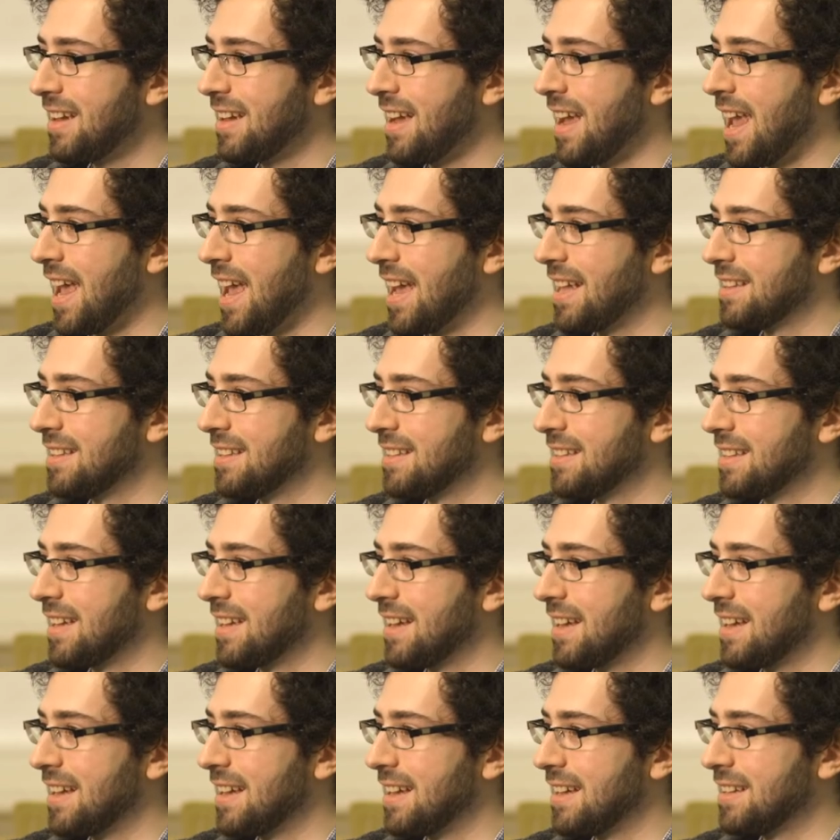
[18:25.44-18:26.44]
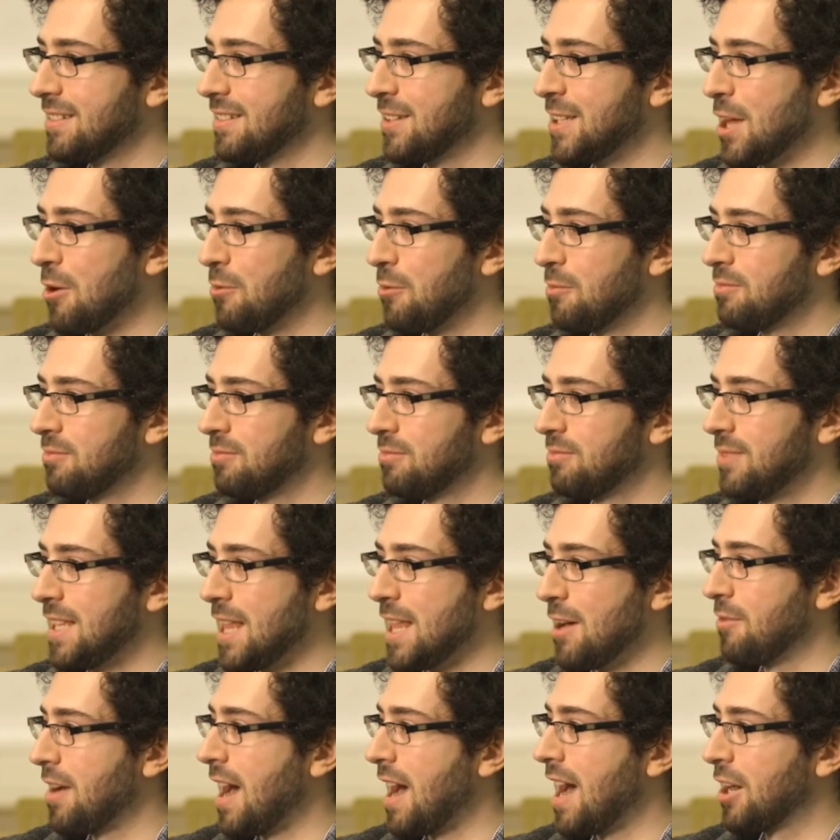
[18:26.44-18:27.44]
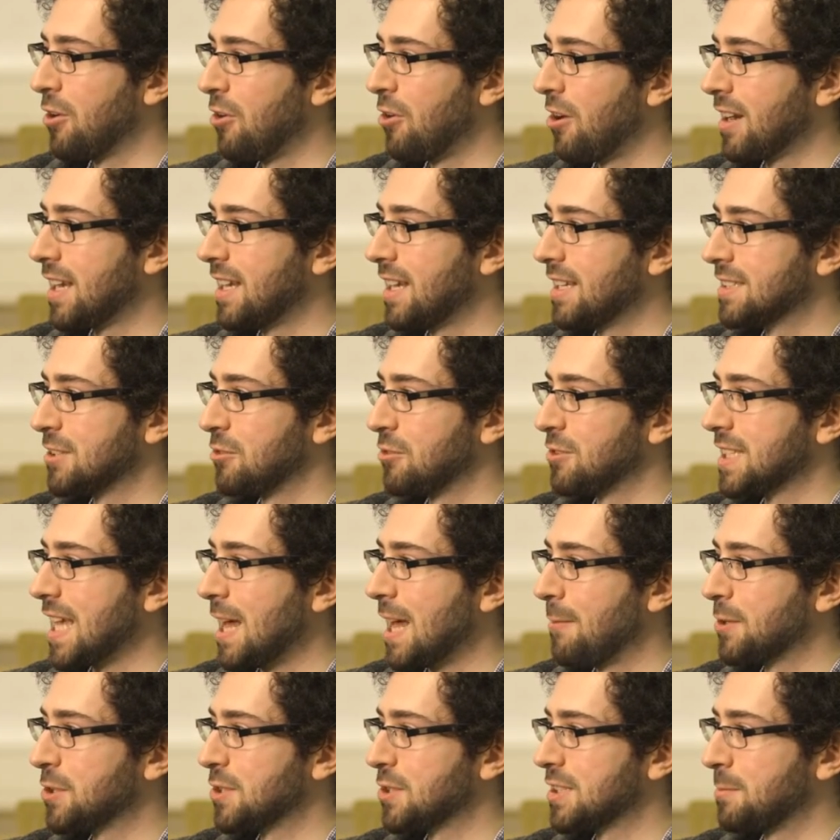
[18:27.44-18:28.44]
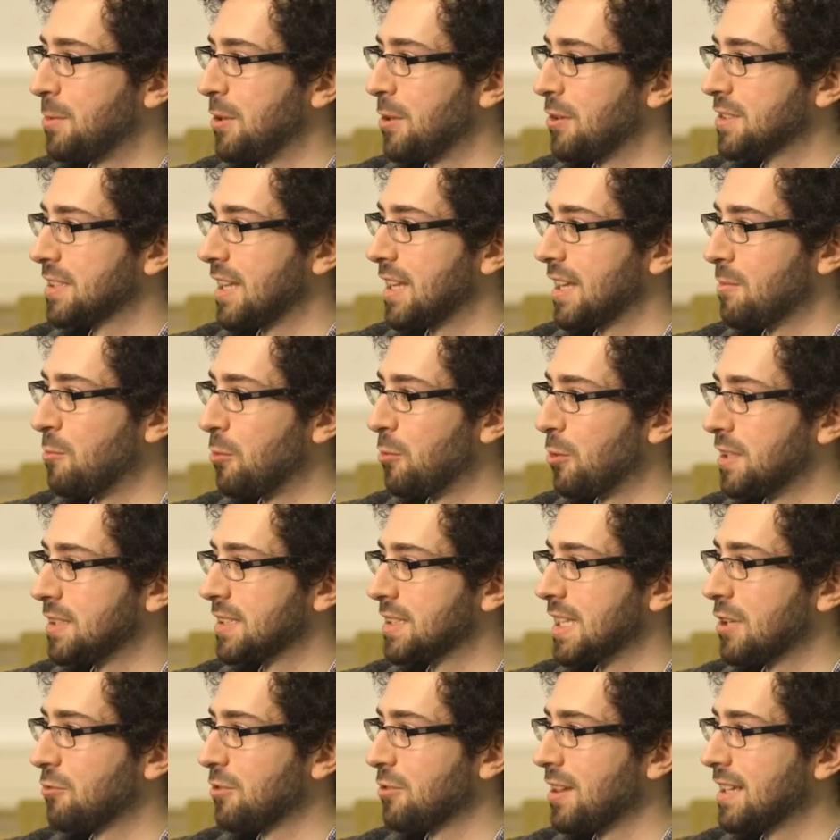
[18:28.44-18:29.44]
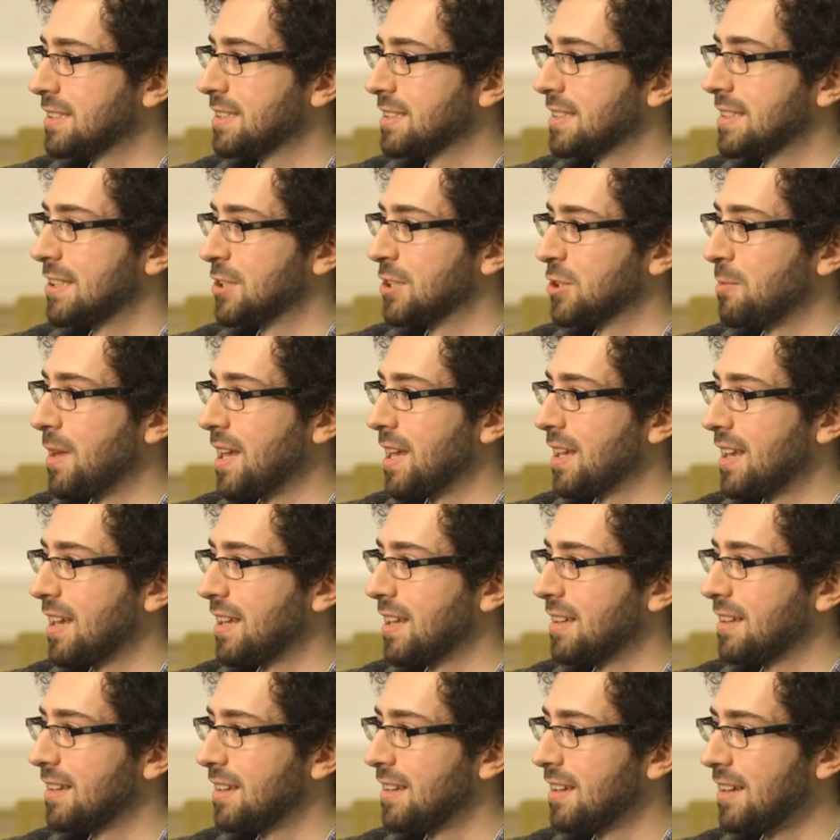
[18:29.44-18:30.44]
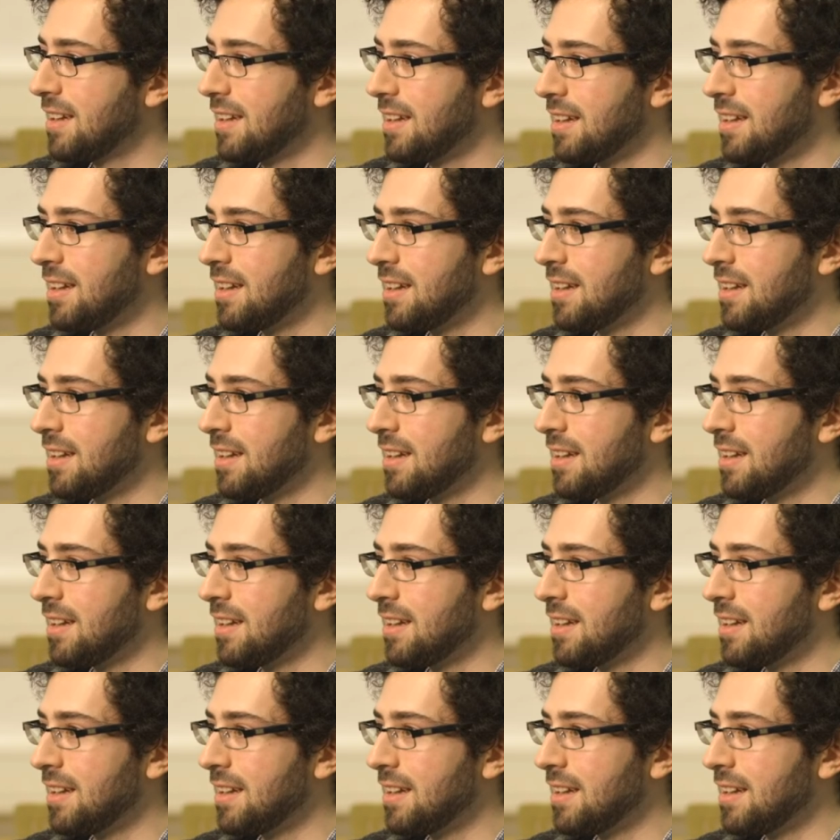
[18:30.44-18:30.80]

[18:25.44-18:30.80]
and uh, you know, you know, hierarchies are established as opposed to like more decentralized decision making. Right.